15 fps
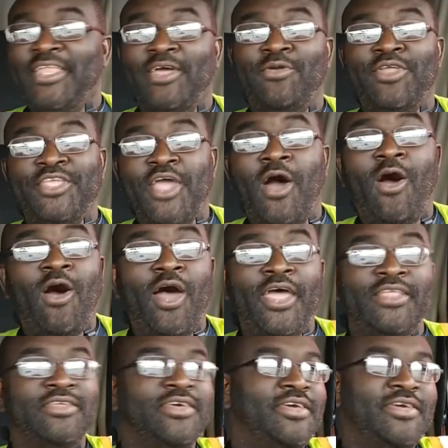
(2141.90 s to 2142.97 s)
there on the yard,
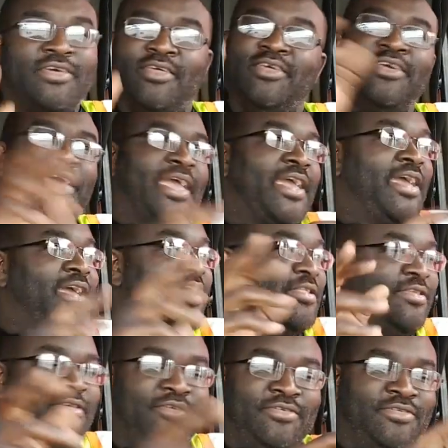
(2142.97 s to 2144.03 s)

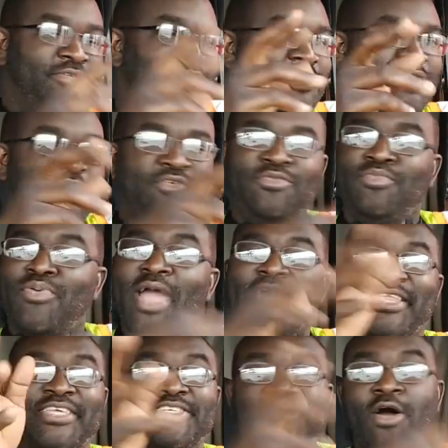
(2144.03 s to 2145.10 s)
and you
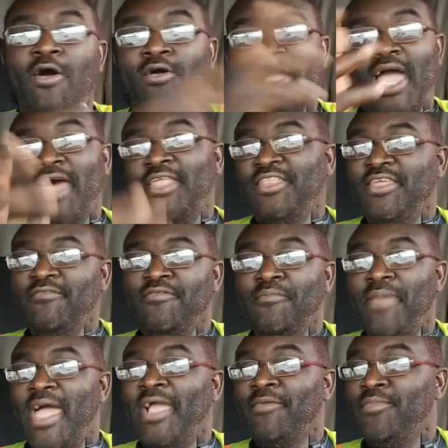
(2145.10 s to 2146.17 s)
practice all kind of different
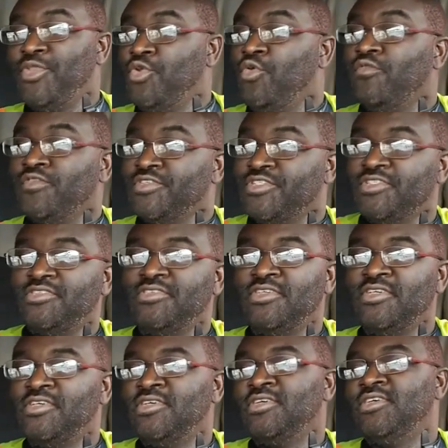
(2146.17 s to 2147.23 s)
backing maneuvers,
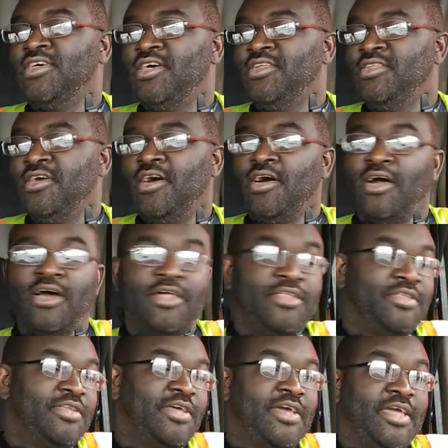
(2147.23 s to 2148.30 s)

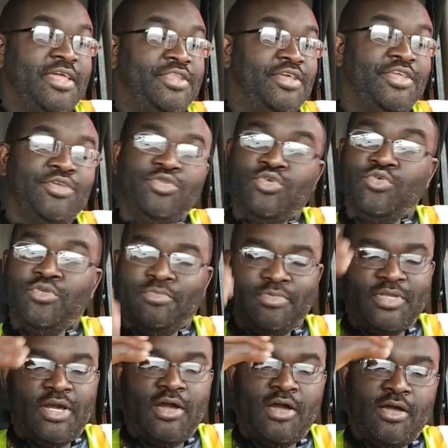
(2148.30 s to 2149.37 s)
and then you do
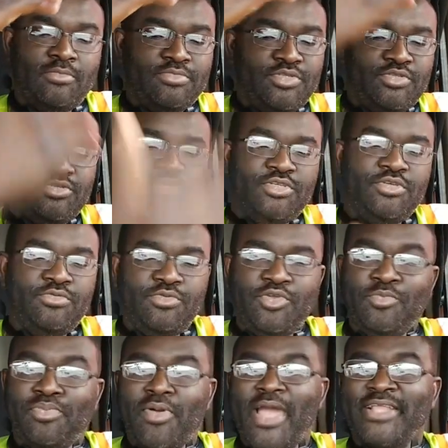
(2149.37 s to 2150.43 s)

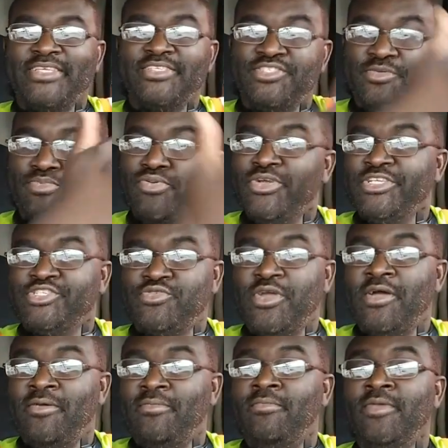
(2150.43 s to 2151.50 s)
you practice your
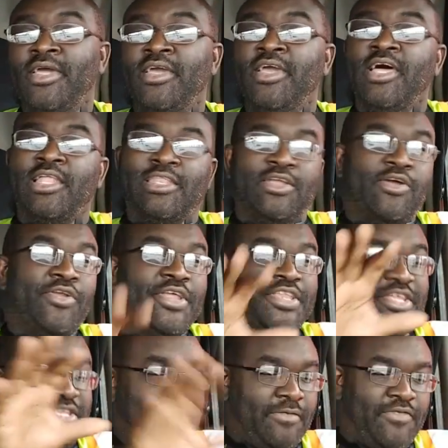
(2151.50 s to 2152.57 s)
pre-trip, learning
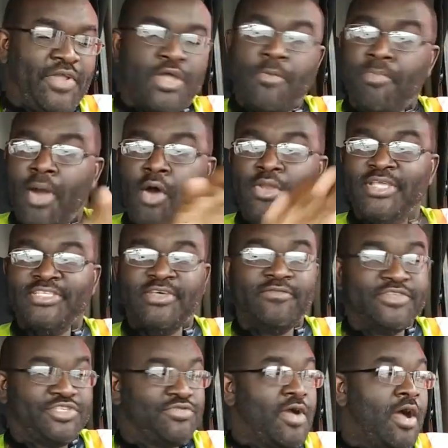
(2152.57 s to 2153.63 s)
the different components of a
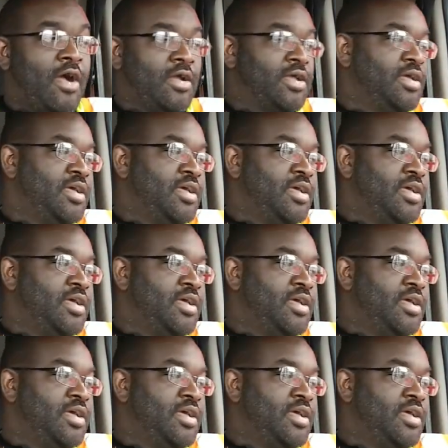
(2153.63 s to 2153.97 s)
truck,